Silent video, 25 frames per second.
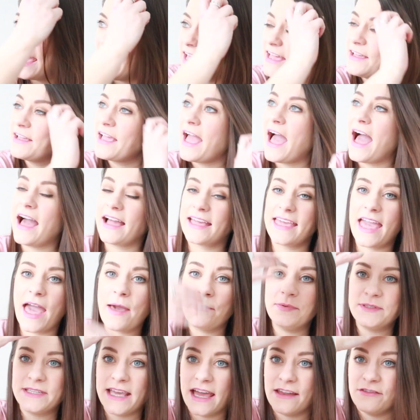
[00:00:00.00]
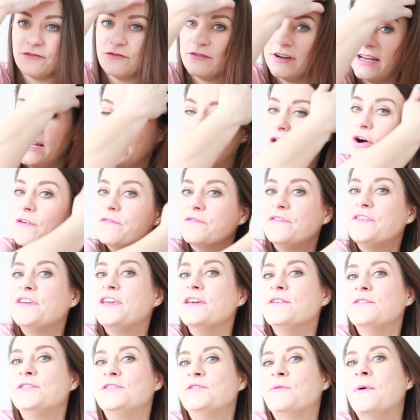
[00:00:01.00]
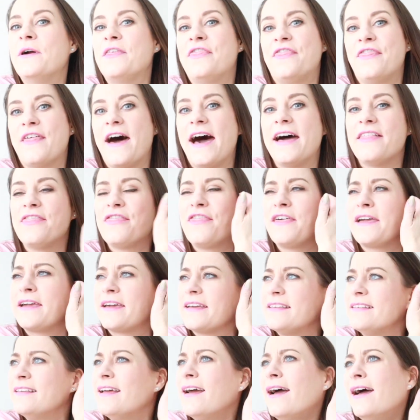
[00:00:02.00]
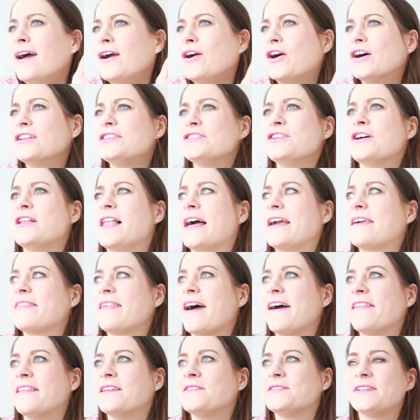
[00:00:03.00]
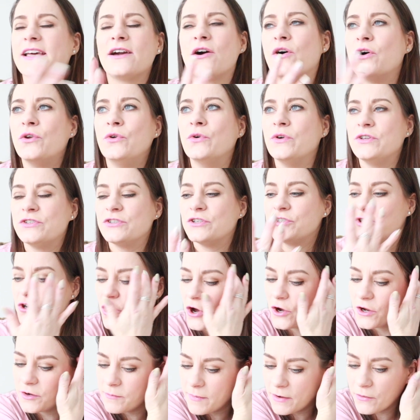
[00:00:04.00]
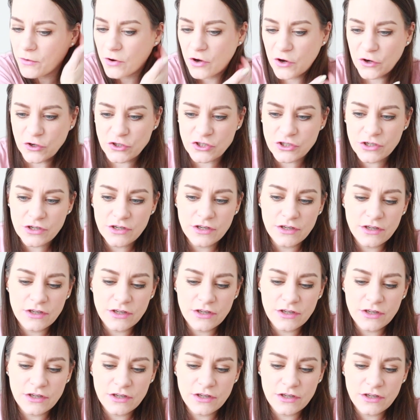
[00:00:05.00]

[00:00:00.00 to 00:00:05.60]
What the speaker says: I kept getting really confused with that and thinking, God's not like that. And then I was like, oh no, he's not talking about God.